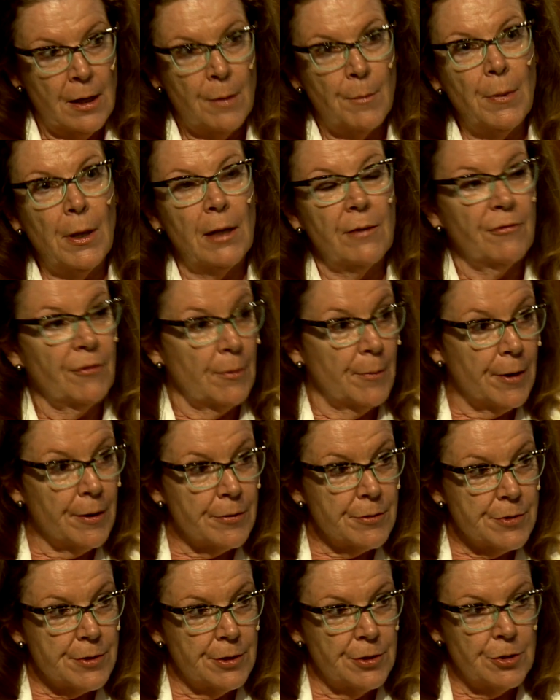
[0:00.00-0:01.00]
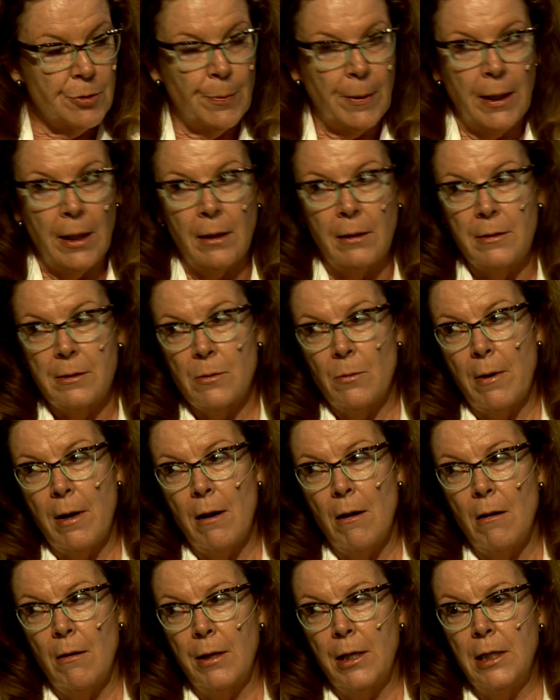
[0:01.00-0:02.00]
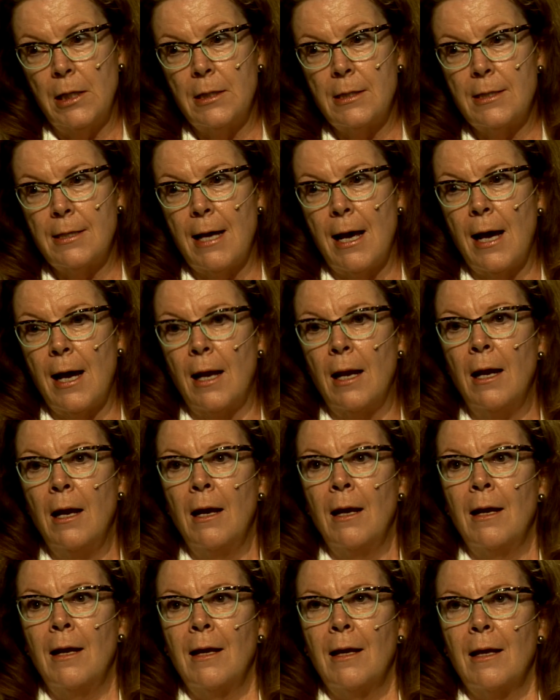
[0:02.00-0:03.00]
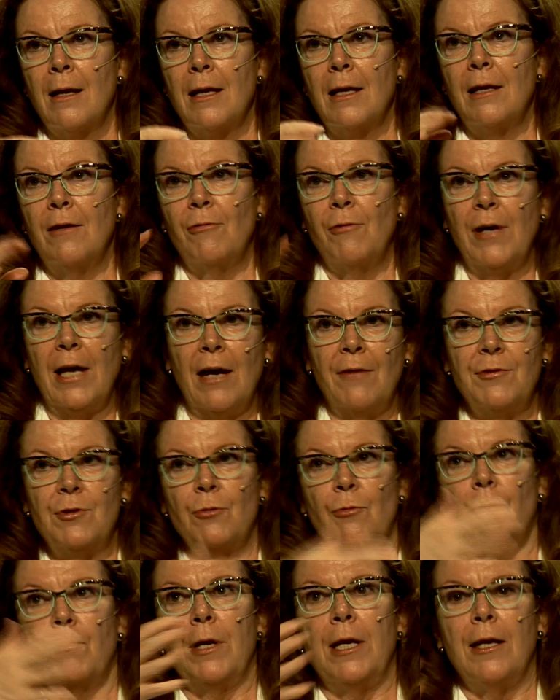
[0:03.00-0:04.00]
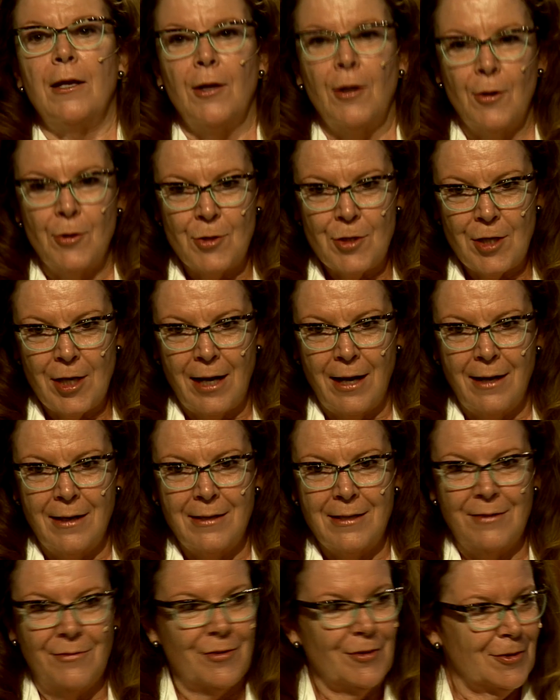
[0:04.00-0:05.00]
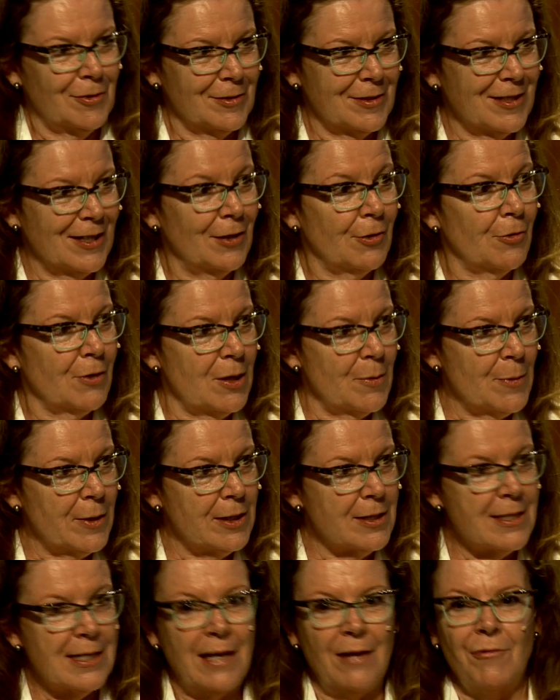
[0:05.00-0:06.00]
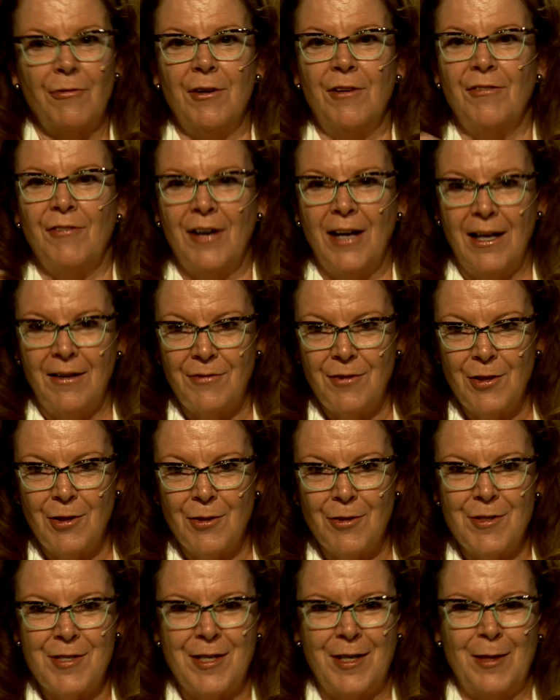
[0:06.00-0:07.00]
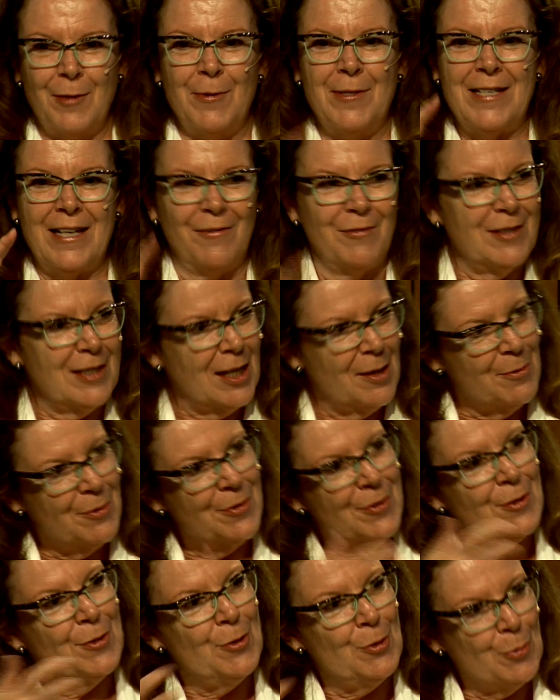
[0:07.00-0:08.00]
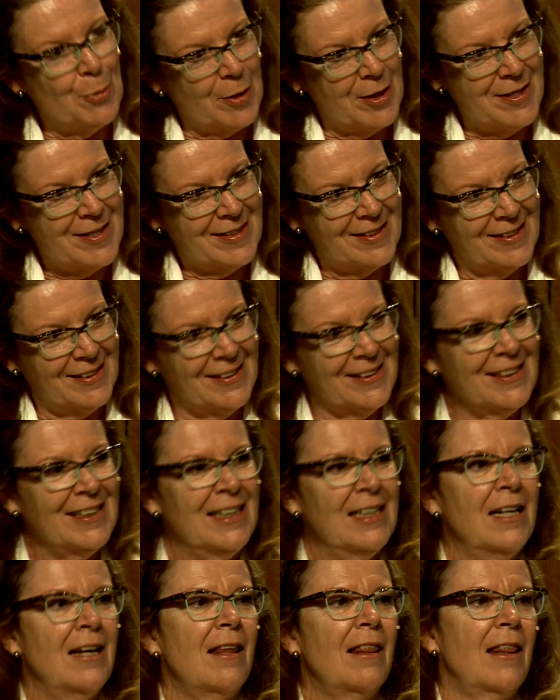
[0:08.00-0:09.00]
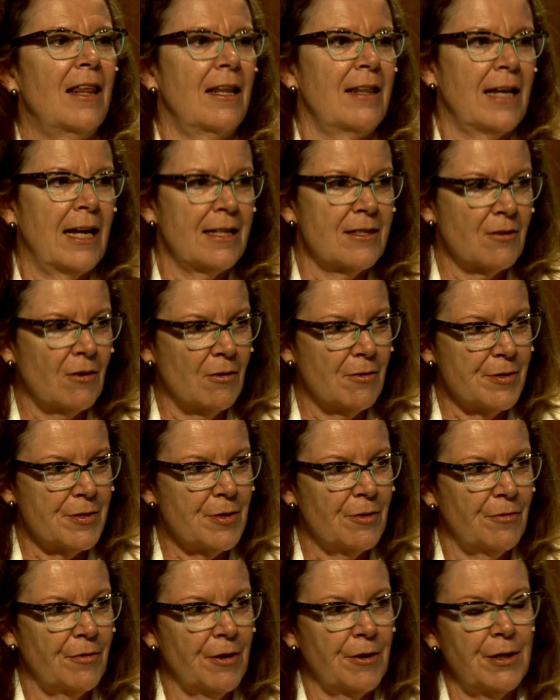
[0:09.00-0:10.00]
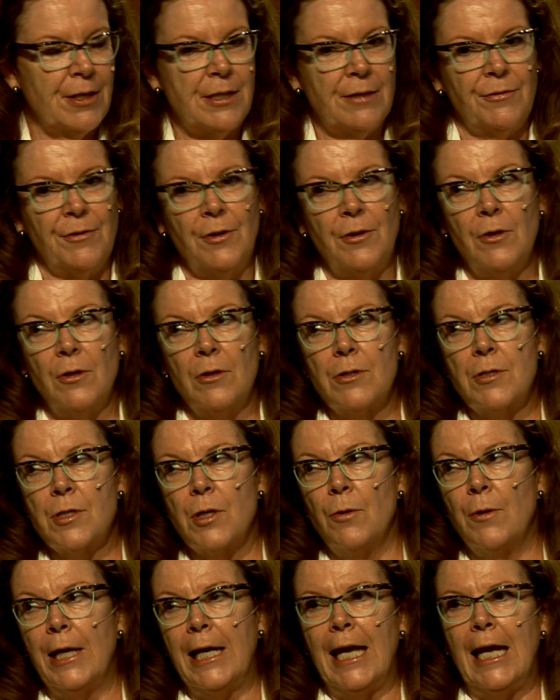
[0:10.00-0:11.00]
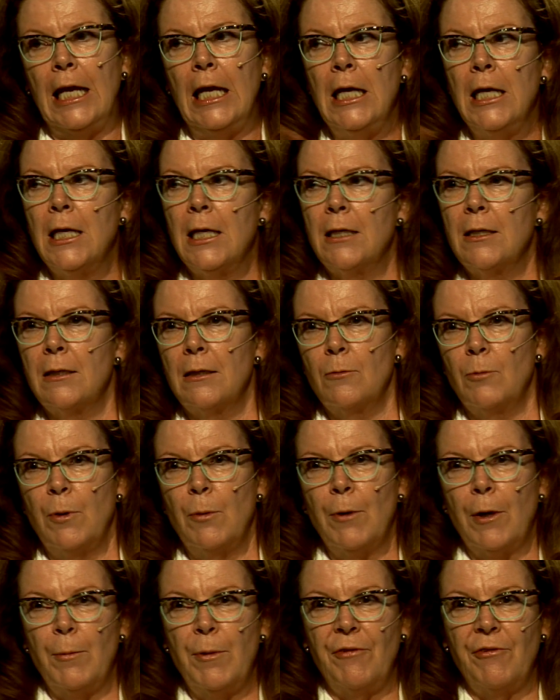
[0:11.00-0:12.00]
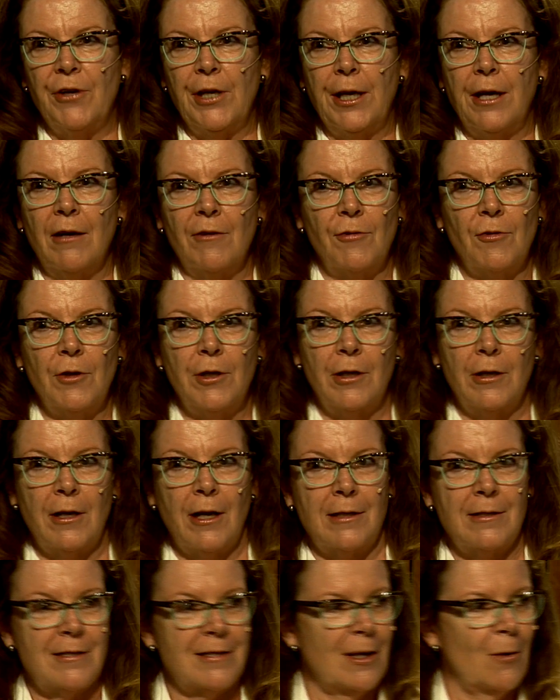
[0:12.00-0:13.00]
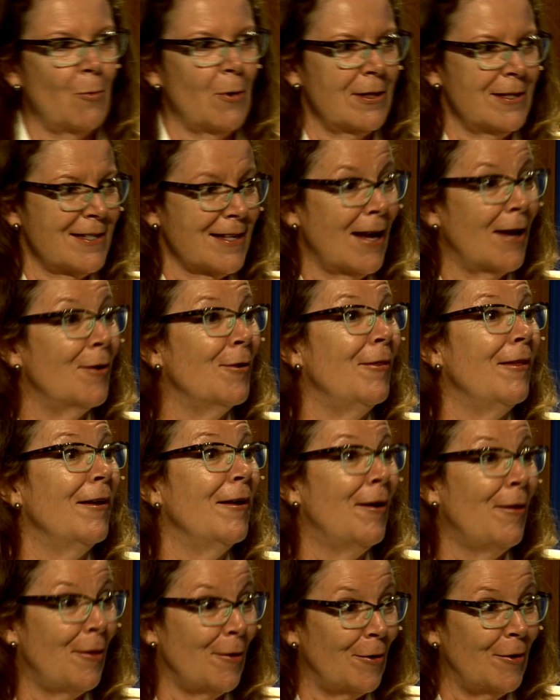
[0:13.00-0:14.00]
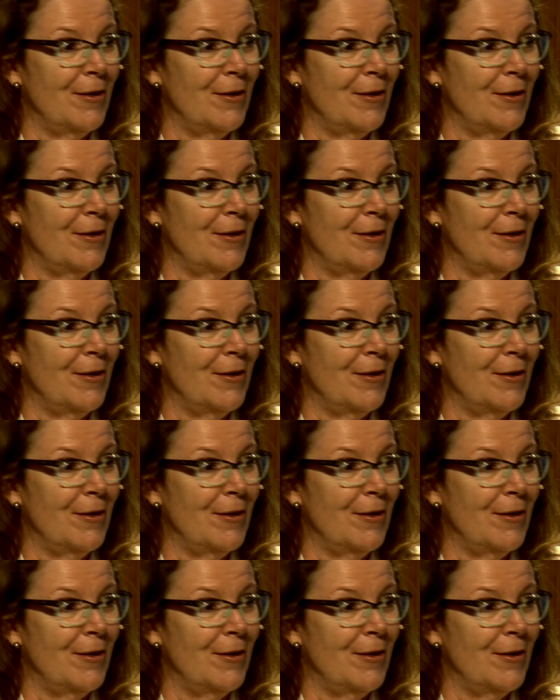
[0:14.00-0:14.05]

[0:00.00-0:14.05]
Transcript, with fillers: but from others in Japan as well, is that if we have to renegotiate difficult agreements every 5 years, in other words, every time there's a new president, then that's also very difficult. So again, we want to be very careful here not to say one side or the other